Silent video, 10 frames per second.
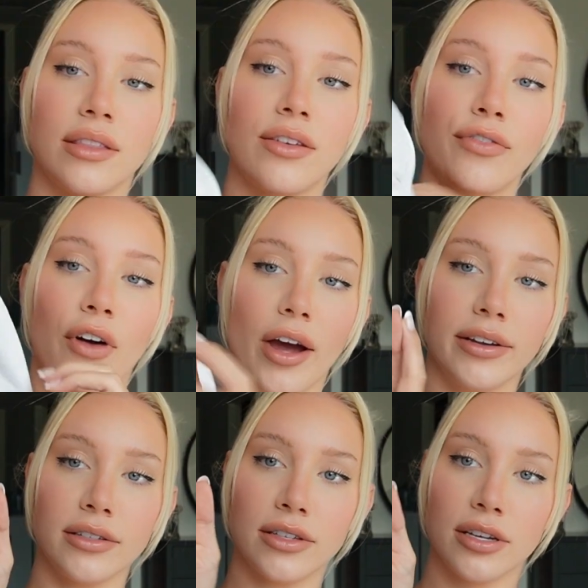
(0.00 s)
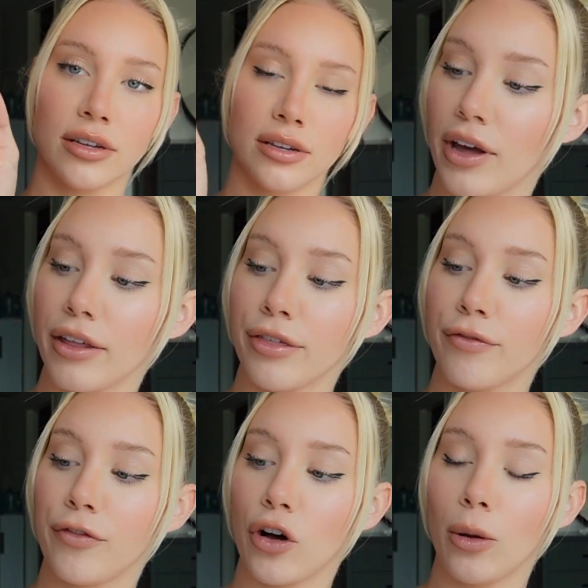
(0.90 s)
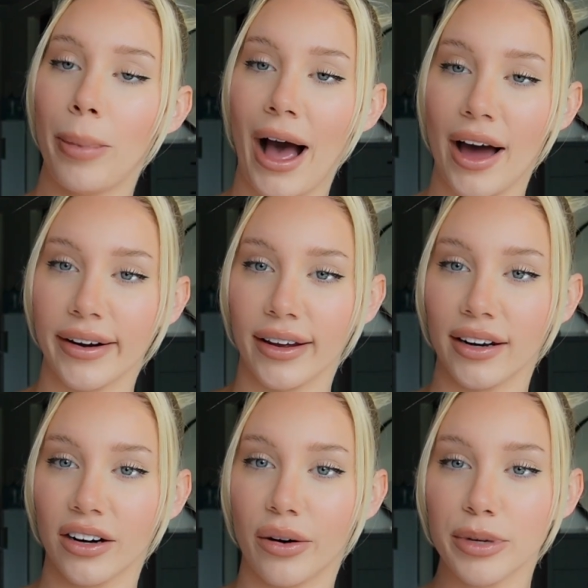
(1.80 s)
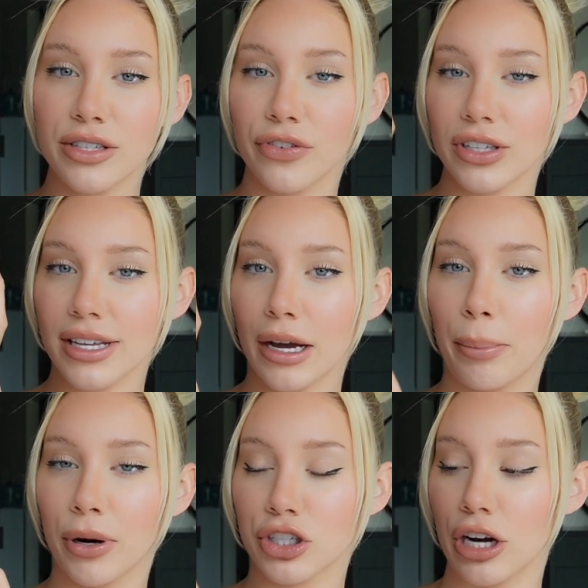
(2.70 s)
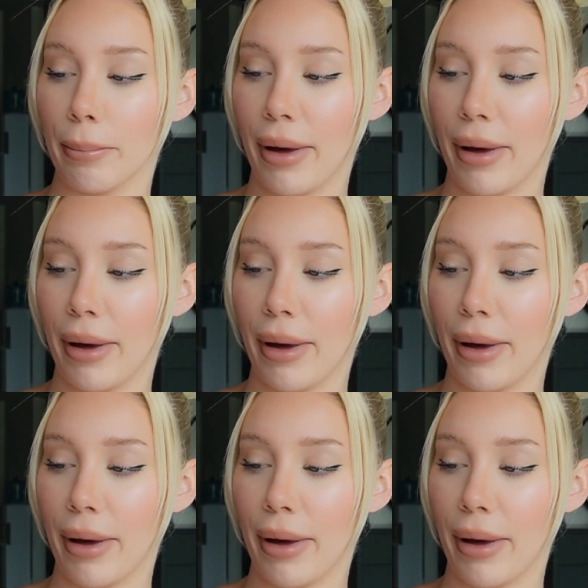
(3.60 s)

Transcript: the front with full padding, and it almost feels like a push-up